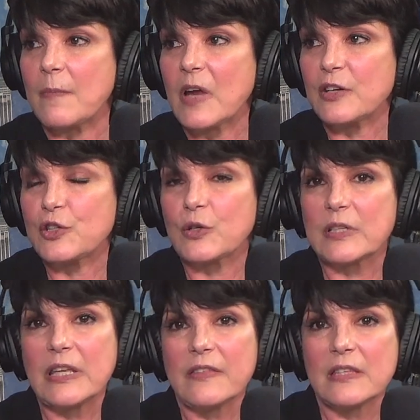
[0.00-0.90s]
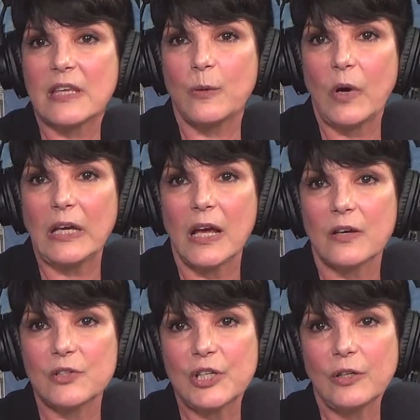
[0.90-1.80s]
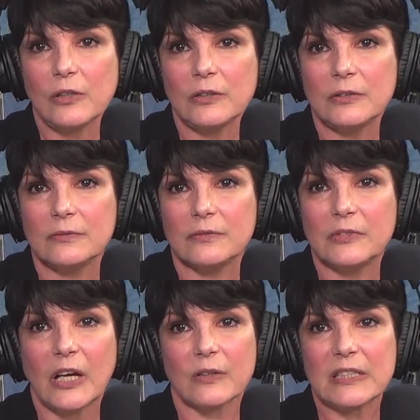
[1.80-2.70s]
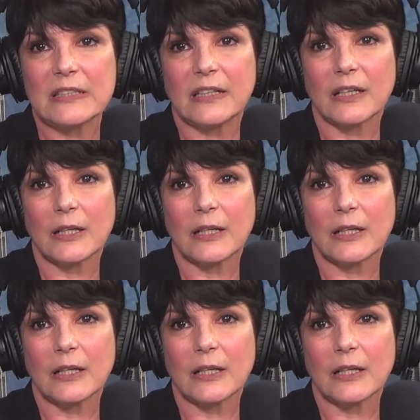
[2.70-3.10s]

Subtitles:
not sure. Is it the same way now, Cheryl? No, it's not.